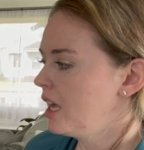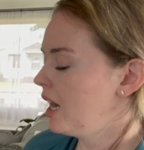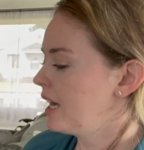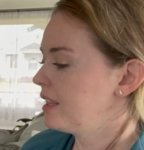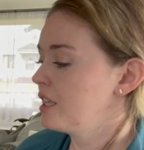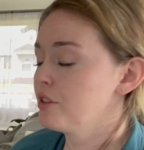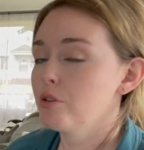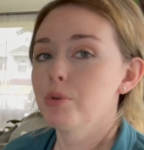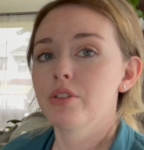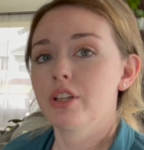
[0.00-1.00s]
I think they're
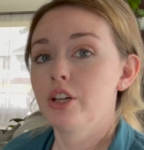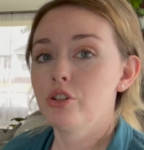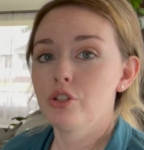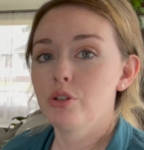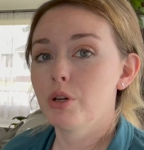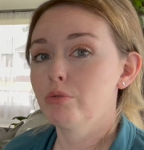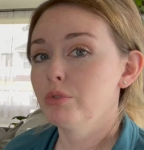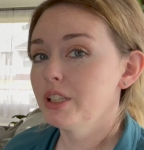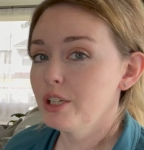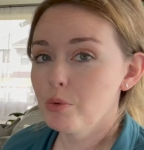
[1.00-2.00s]
both gonna do
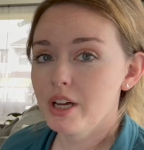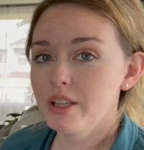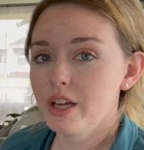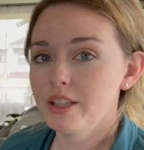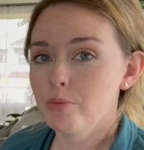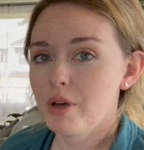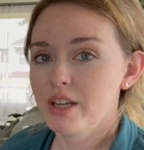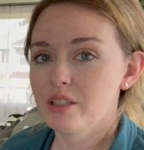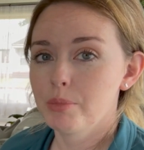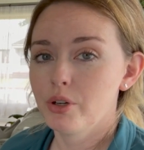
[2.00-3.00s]
really well on the
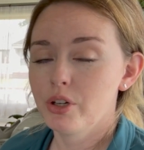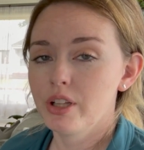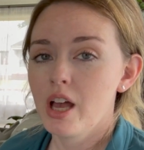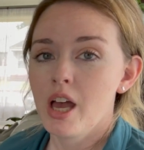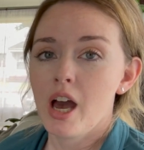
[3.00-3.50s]
moss pole.